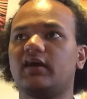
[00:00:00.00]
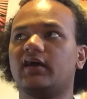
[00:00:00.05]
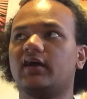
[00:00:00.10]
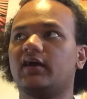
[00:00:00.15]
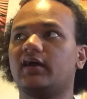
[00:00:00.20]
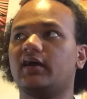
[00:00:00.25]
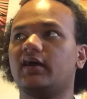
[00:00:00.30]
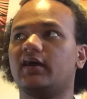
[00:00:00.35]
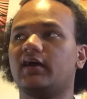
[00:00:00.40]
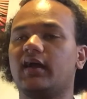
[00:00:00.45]

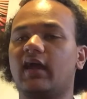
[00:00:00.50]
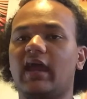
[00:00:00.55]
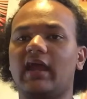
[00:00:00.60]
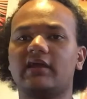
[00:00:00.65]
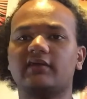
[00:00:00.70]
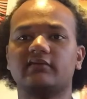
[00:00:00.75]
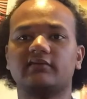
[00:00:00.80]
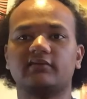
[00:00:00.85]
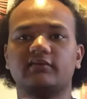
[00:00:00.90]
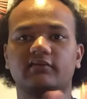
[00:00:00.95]

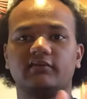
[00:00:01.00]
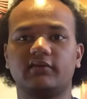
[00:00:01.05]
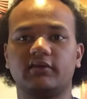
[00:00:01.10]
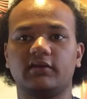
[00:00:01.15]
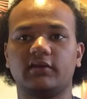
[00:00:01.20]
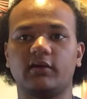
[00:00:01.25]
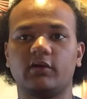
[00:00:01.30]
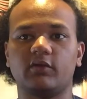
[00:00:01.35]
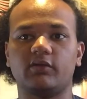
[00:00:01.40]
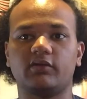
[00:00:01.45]
and
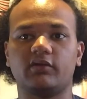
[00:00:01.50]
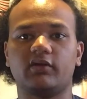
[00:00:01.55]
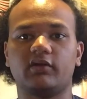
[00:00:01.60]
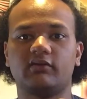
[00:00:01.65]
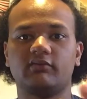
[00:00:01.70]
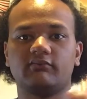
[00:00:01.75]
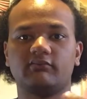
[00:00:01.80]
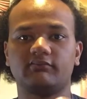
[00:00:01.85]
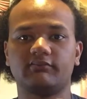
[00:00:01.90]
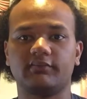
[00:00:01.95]

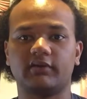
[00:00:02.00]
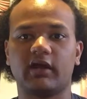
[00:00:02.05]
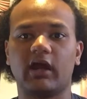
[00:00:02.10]
the